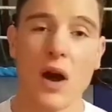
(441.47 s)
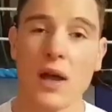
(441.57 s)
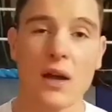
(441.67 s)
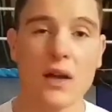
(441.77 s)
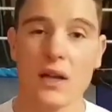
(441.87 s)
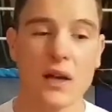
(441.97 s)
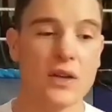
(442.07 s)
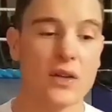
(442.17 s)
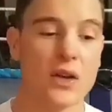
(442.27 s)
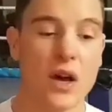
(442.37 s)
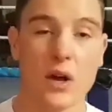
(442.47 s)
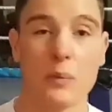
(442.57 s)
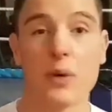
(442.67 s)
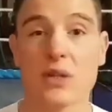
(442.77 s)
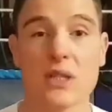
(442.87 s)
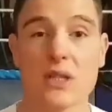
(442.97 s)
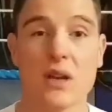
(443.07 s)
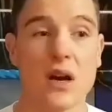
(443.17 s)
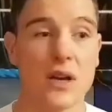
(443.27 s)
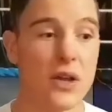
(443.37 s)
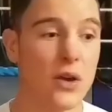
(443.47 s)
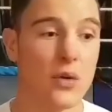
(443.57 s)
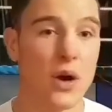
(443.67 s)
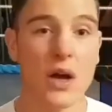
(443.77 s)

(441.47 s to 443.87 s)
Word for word: I, I, I do cardio. Boxing's cardio.